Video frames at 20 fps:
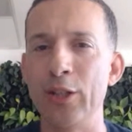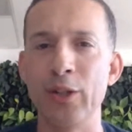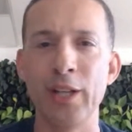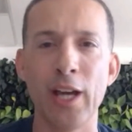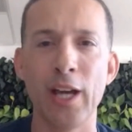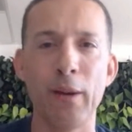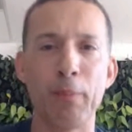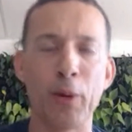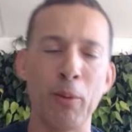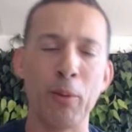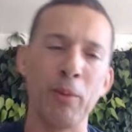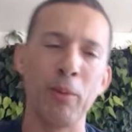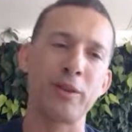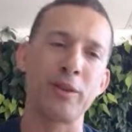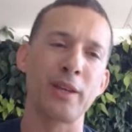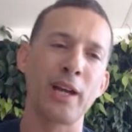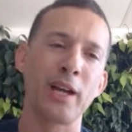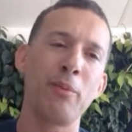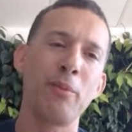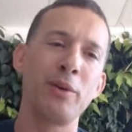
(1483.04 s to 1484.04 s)
get per month?
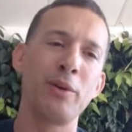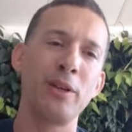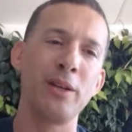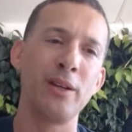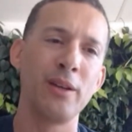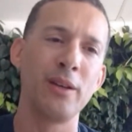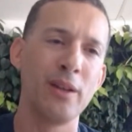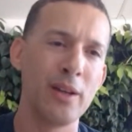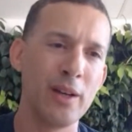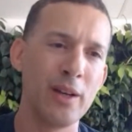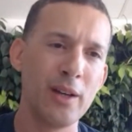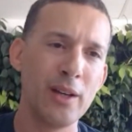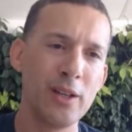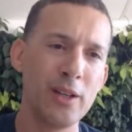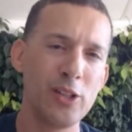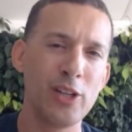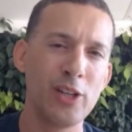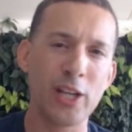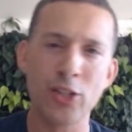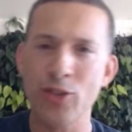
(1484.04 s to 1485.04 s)
Like how many
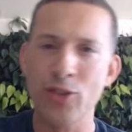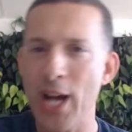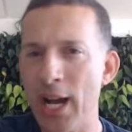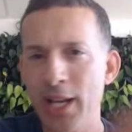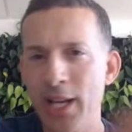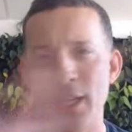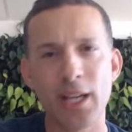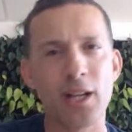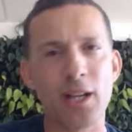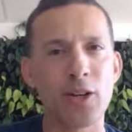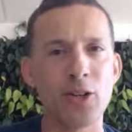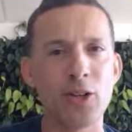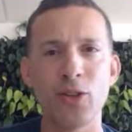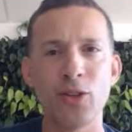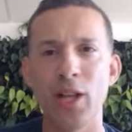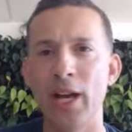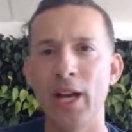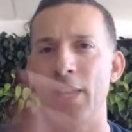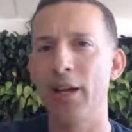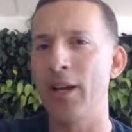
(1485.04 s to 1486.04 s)
do you guys track it or do you
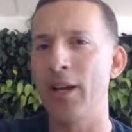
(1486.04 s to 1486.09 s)
like